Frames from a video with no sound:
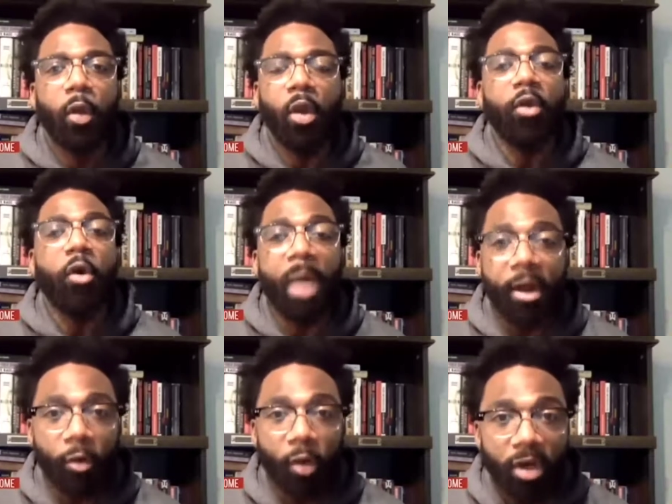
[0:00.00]
when no
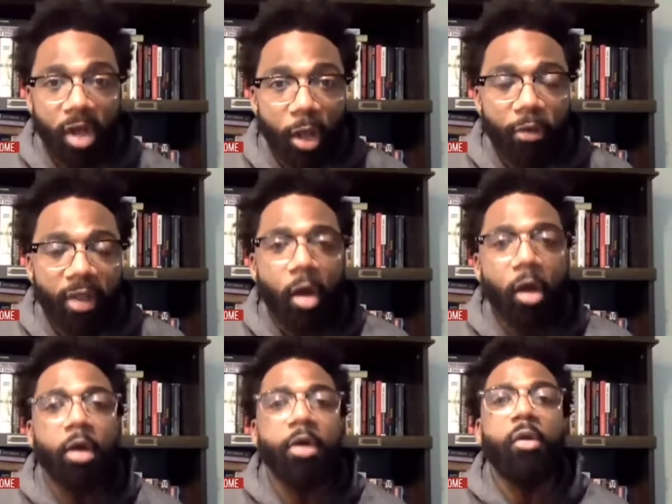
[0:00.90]
matter what color they
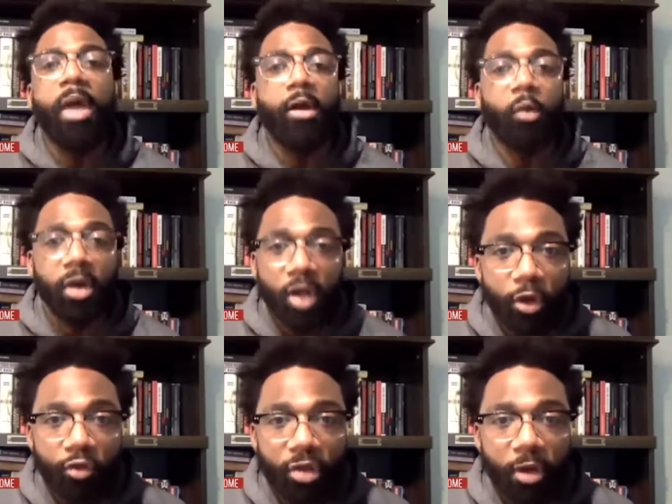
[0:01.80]
are, no matter what
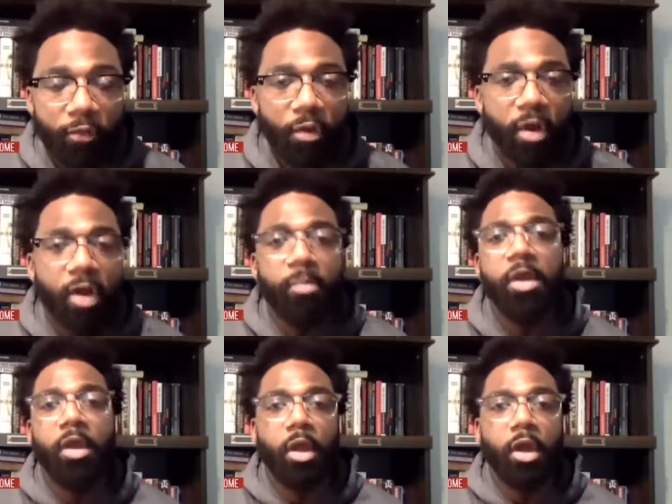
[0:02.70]
country they're from,
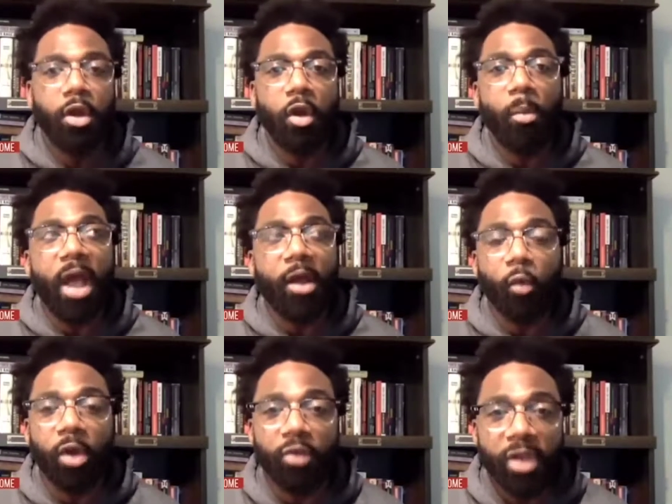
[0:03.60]
no matter
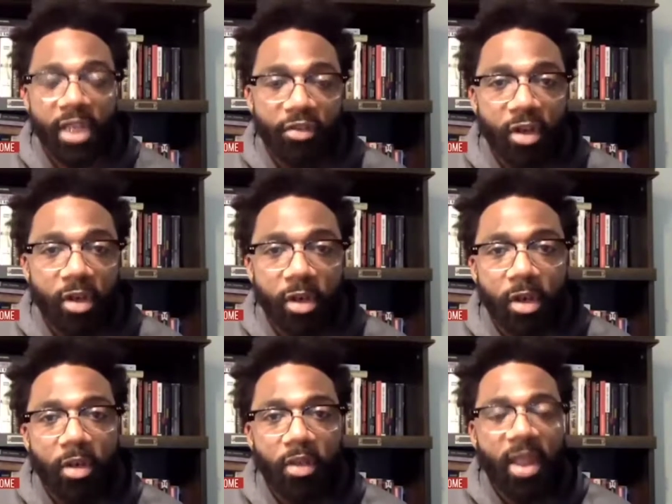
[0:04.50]
what religion
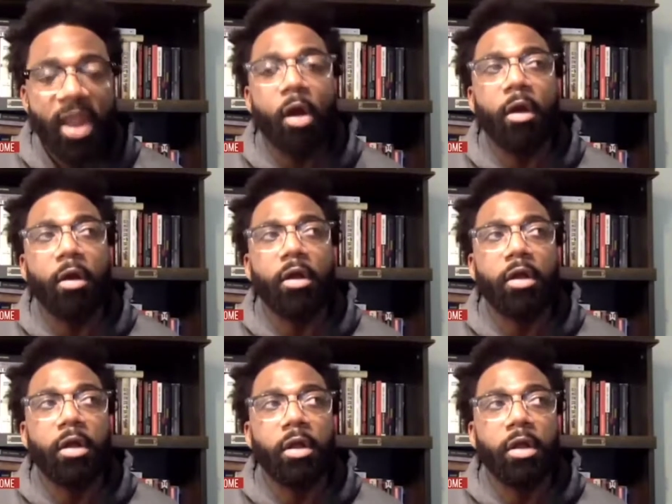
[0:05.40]
they are,
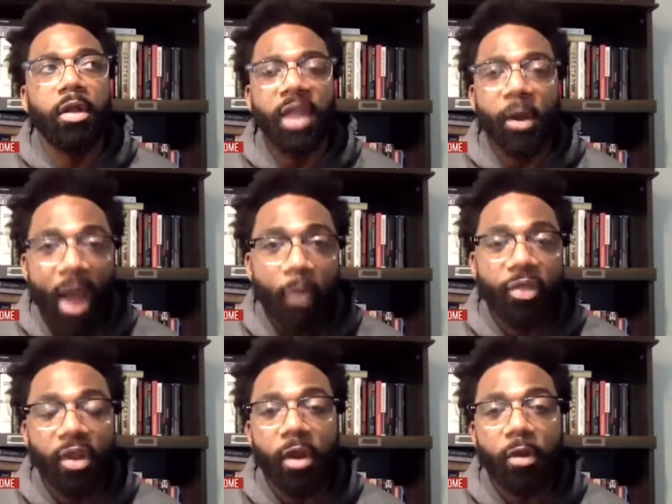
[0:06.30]
they're
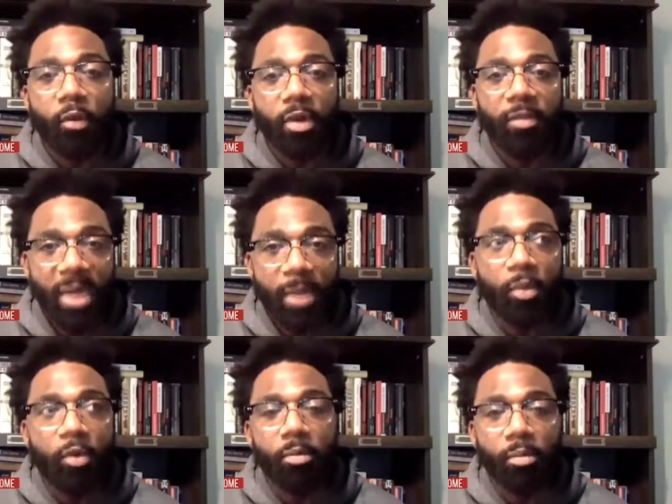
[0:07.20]
out there with
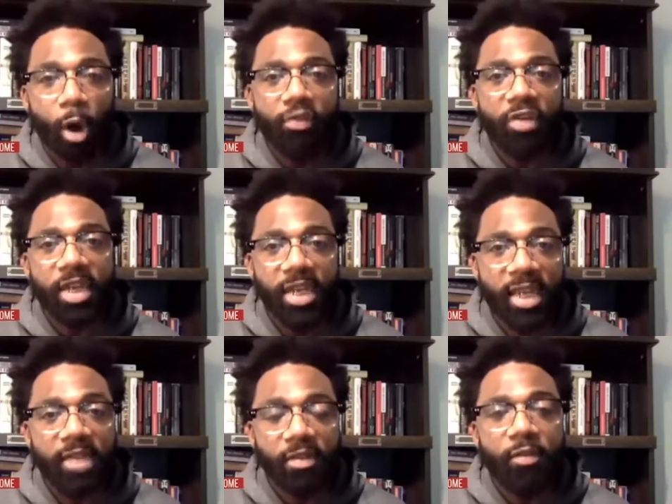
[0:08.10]
people marching
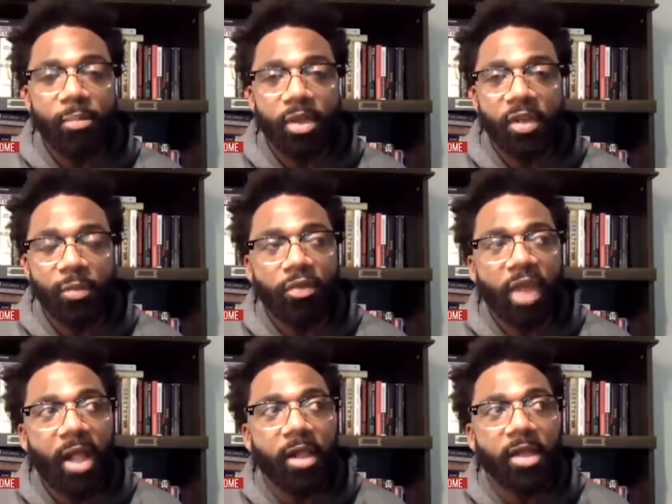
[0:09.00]
against this police
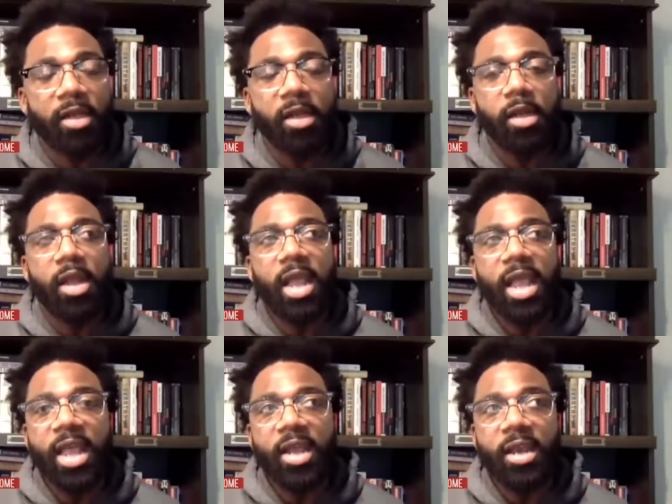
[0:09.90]
brutality.
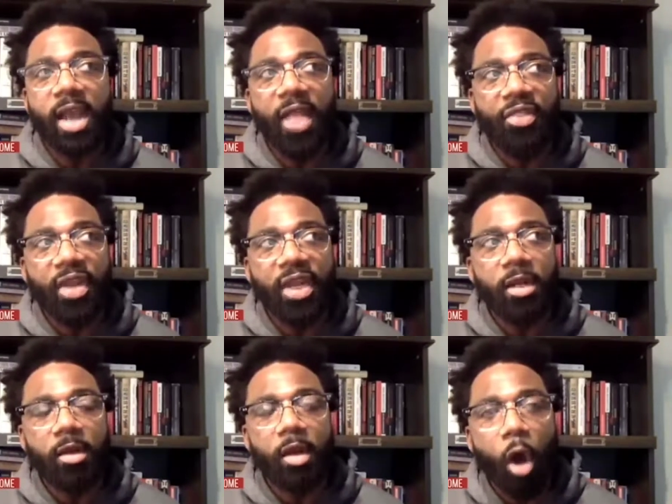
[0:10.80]
And I think
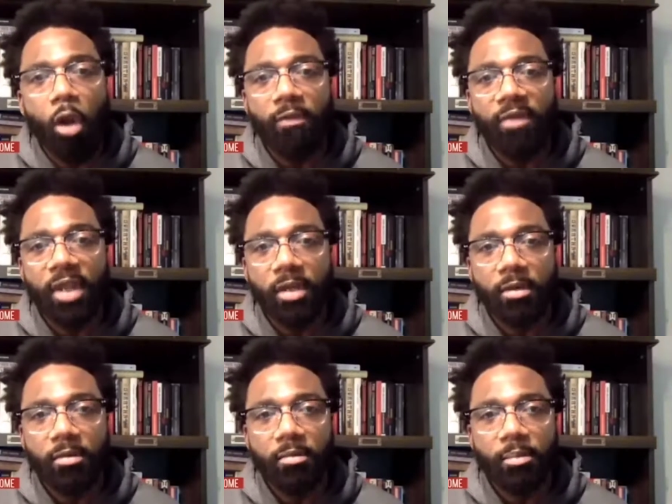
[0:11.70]
all of it
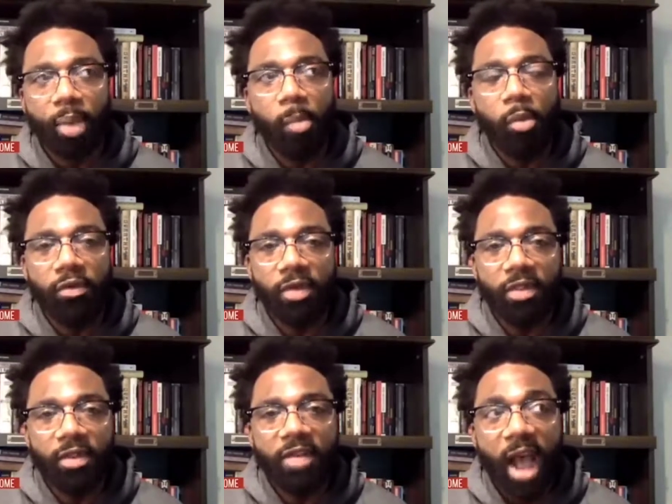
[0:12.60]
bubbled to
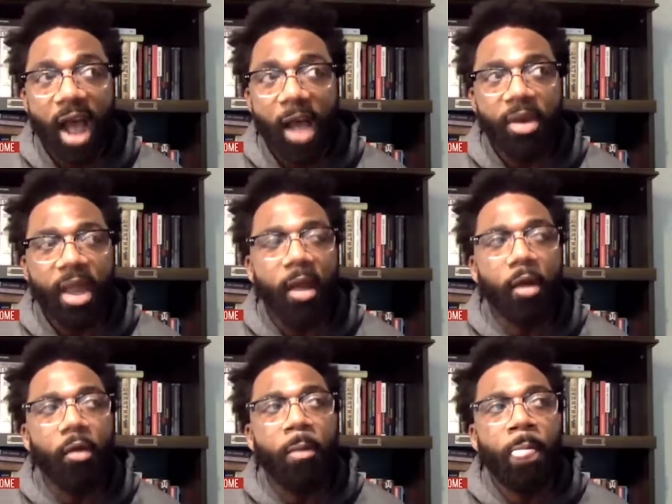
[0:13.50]
the top
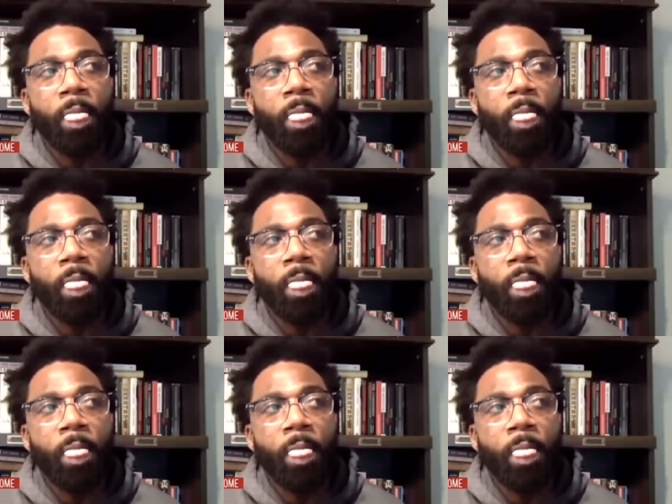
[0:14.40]
now